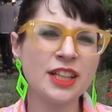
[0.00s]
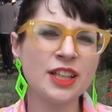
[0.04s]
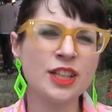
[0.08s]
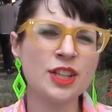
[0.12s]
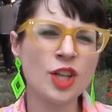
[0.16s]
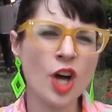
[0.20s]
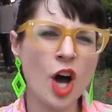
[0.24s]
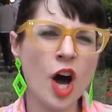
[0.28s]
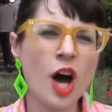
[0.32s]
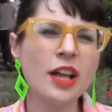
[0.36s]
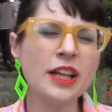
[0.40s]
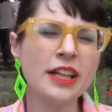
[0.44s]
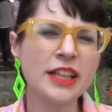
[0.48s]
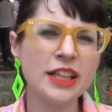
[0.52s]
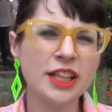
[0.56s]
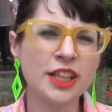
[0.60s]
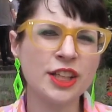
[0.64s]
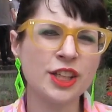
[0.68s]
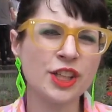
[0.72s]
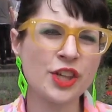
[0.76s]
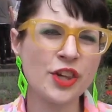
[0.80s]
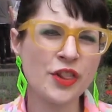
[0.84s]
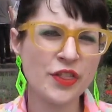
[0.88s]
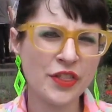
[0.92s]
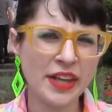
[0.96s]

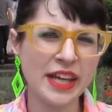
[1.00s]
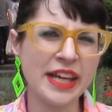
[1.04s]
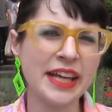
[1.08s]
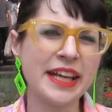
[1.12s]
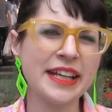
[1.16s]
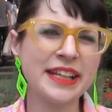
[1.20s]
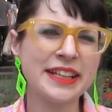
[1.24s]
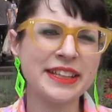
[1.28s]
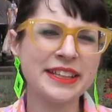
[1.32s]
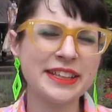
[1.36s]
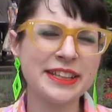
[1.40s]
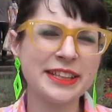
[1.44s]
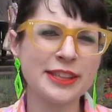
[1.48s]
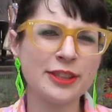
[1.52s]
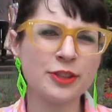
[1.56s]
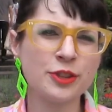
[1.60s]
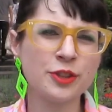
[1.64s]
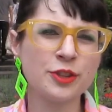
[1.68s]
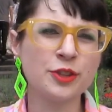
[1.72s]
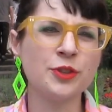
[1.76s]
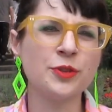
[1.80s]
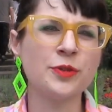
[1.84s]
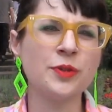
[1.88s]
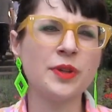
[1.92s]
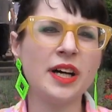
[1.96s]
knowledge things
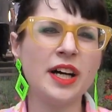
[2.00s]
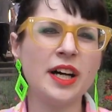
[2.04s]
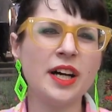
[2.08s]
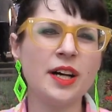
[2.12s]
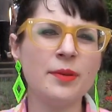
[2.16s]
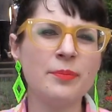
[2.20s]
to